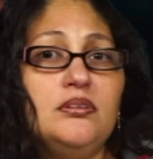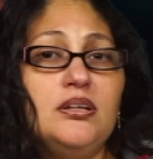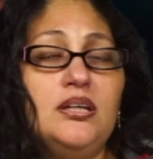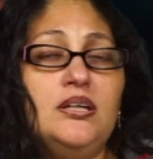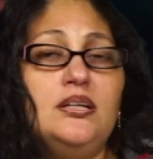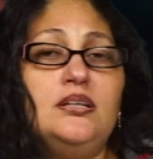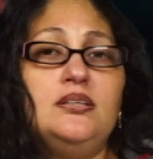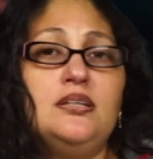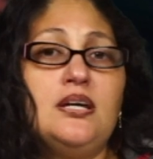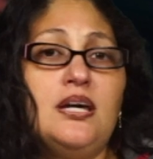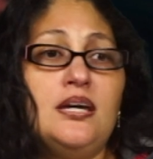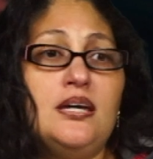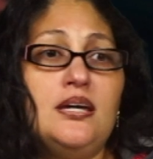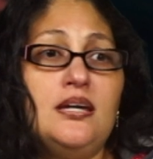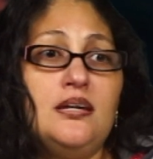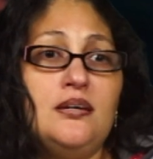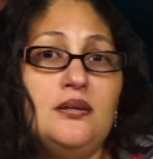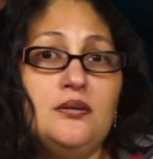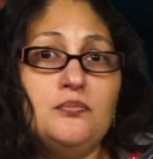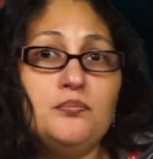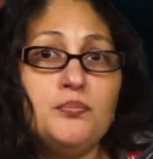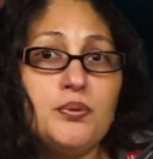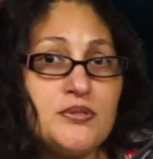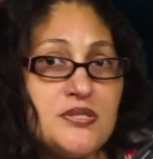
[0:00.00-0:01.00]
in
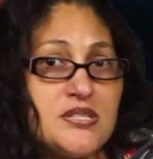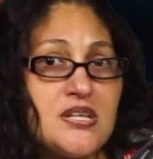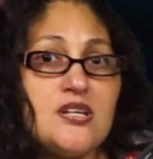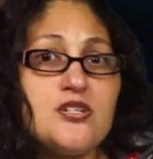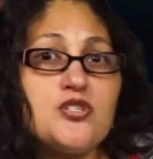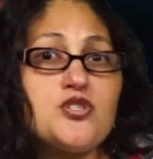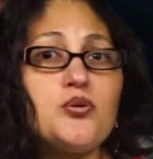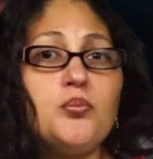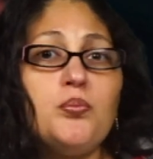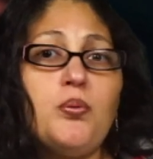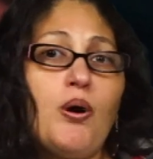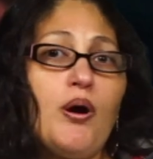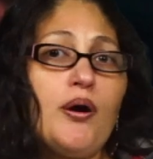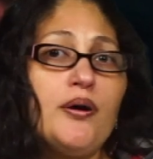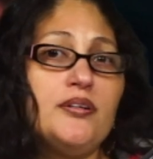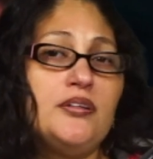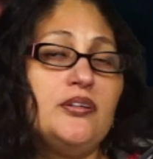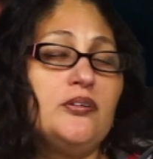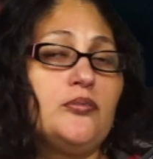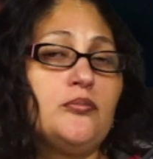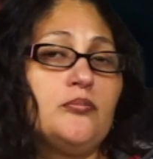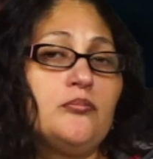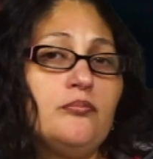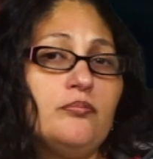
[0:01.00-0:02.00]
a potential
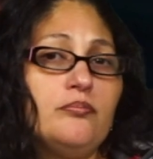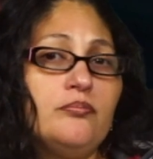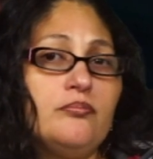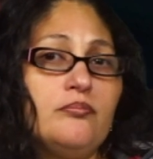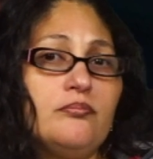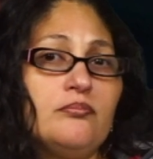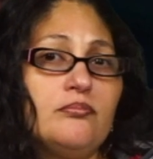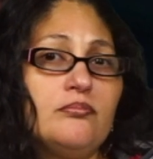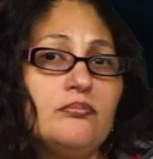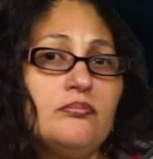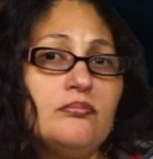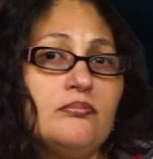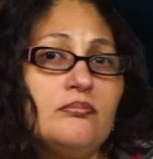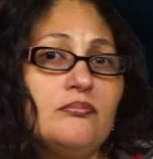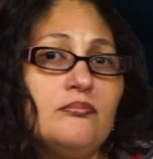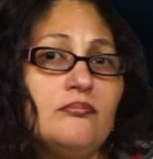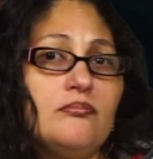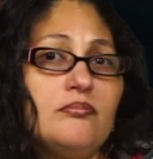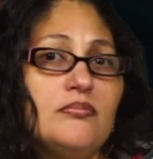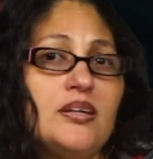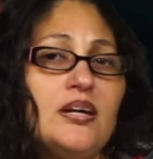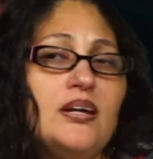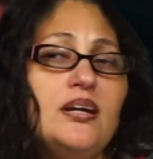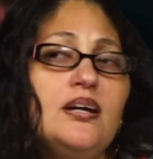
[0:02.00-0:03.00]
partner.
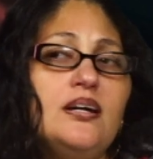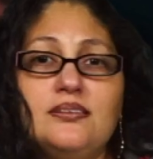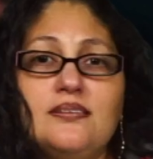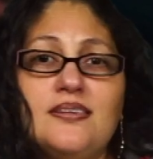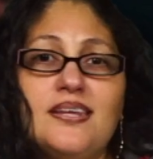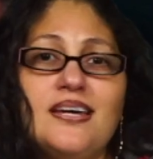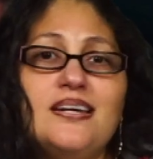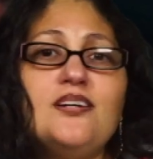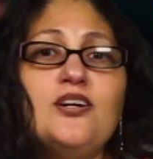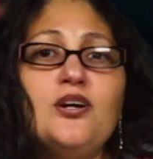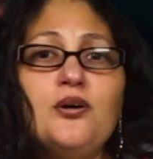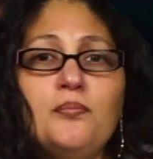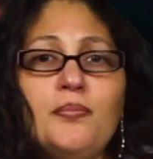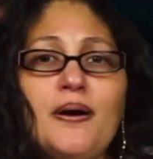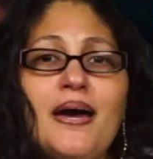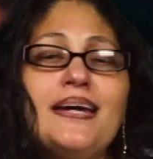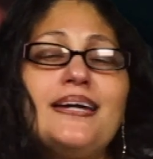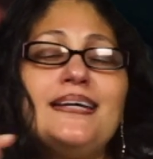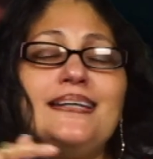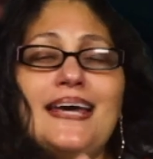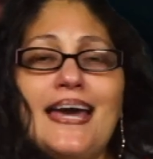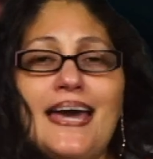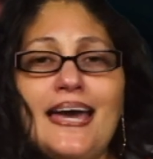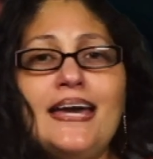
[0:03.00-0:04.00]
Then go back
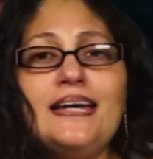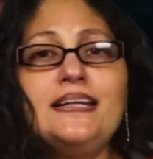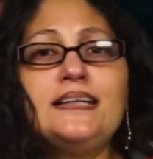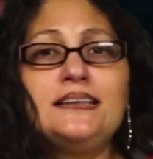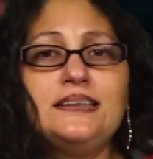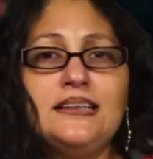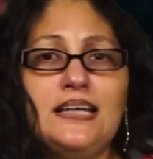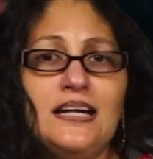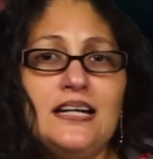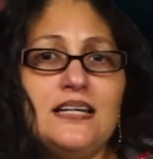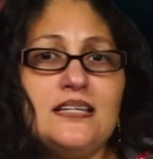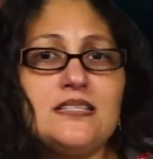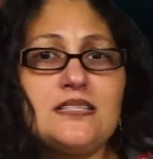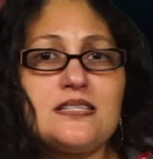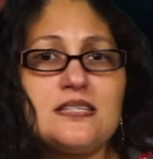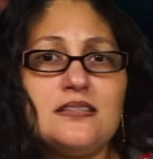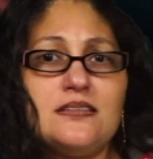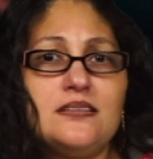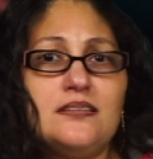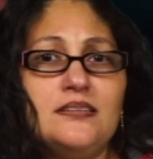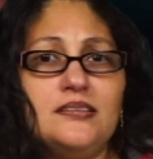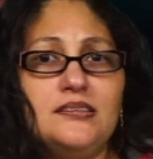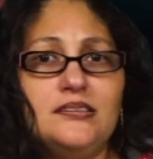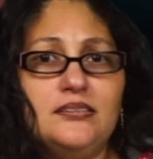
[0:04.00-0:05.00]
and analyze
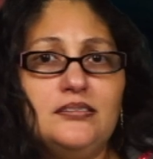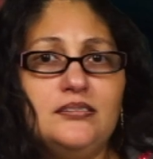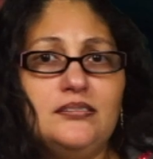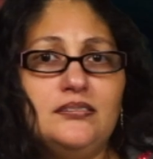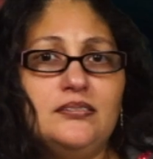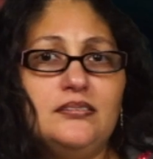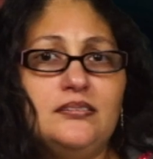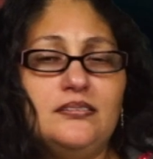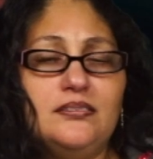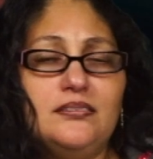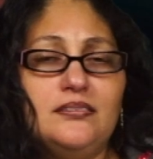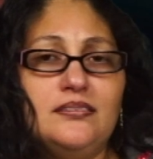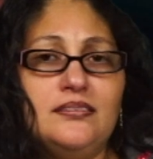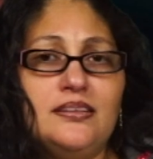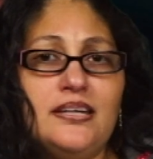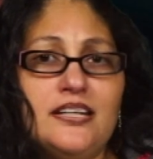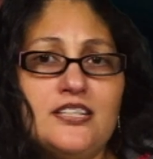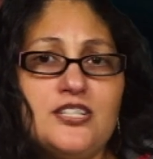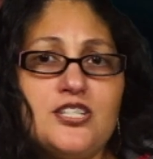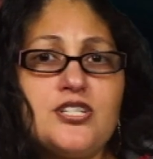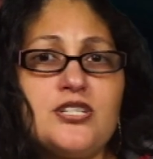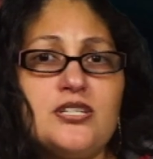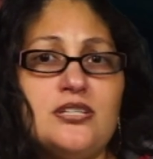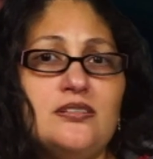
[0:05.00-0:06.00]

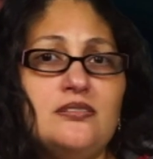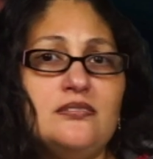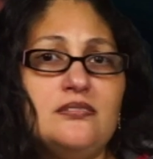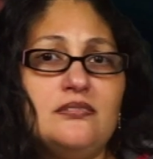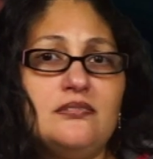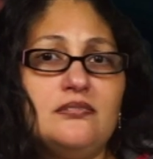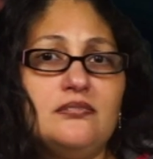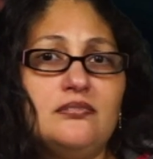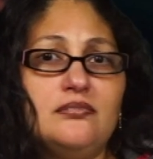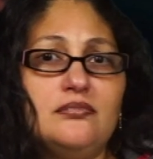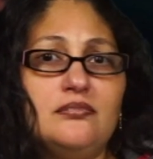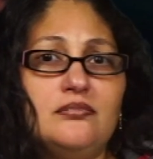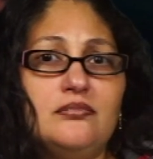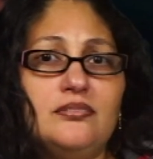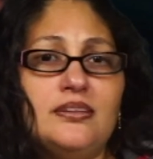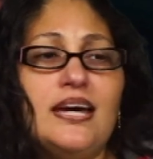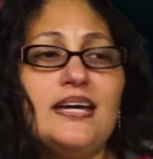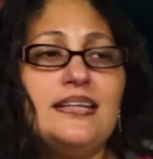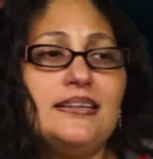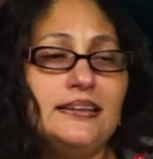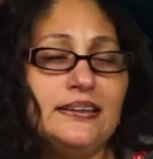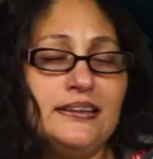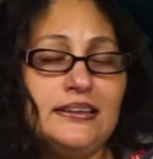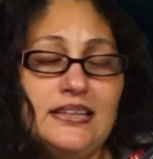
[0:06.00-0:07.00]
that sheet,
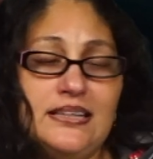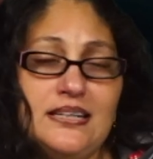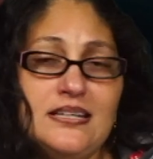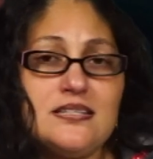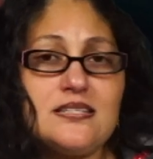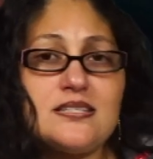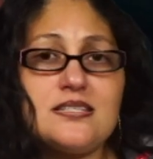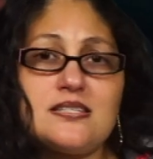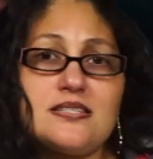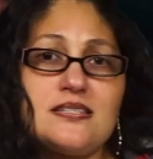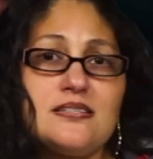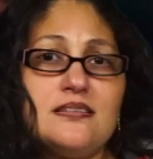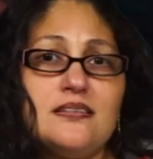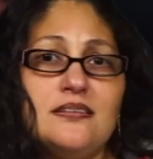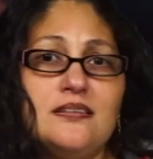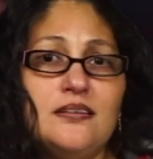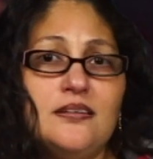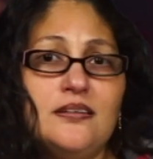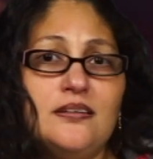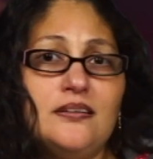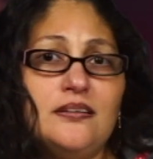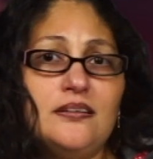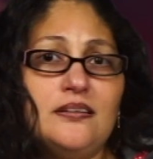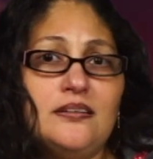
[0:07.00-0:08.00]
that list.
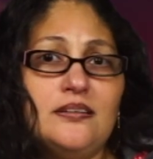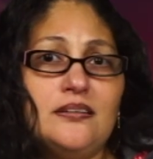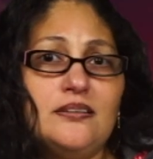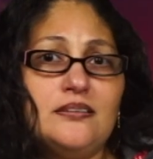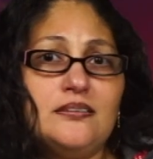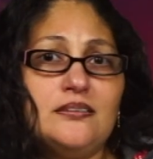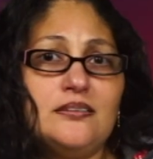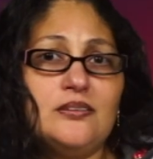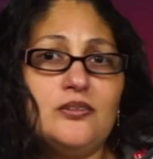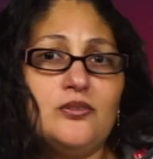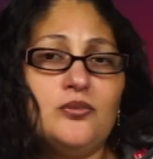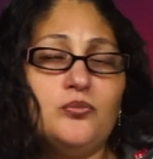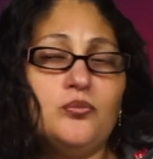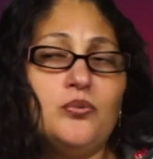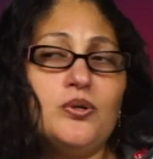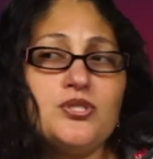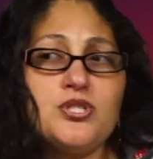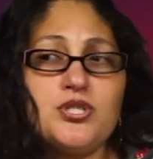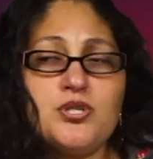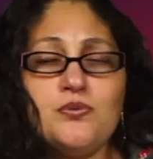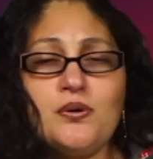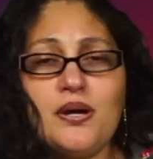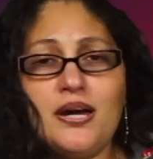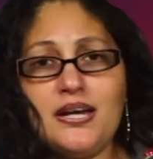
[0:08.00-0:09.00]

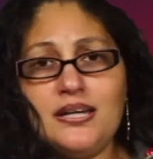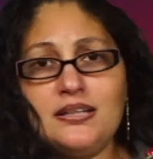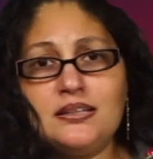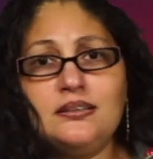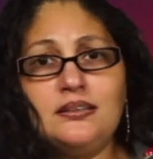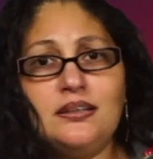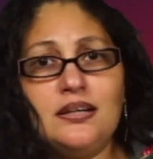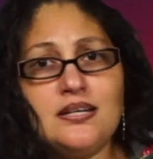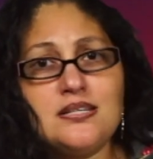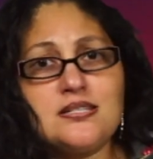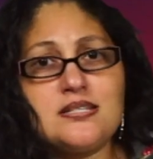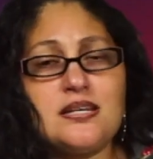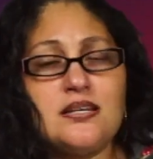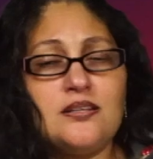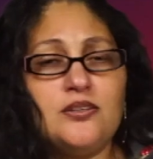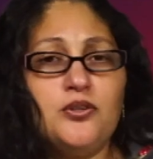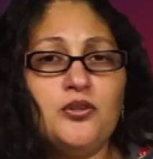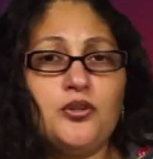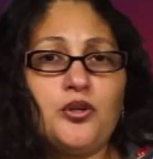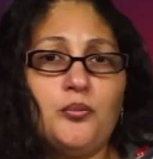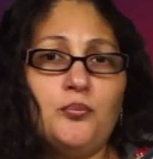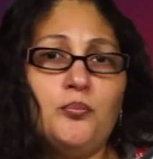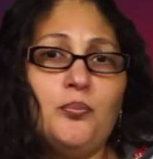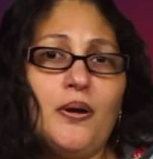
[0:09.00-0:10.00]
Once you analyze it and
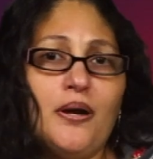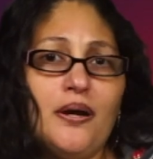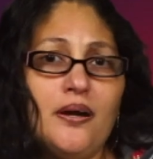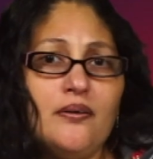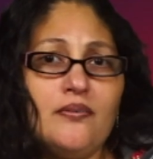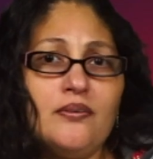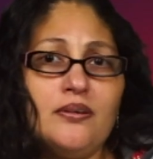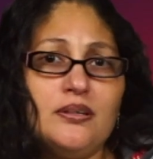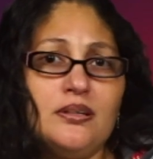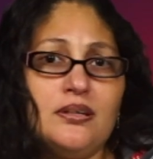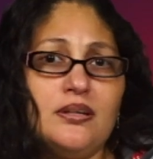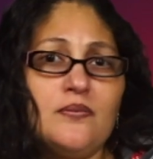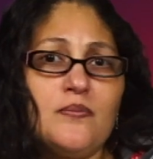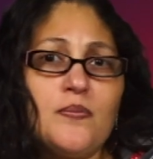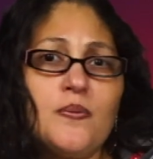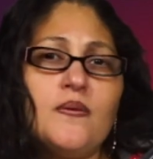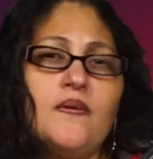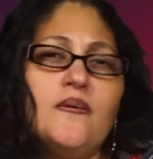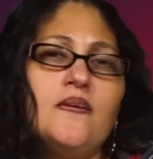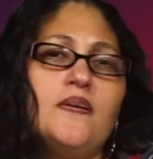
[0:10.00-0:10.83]
you're comparing it,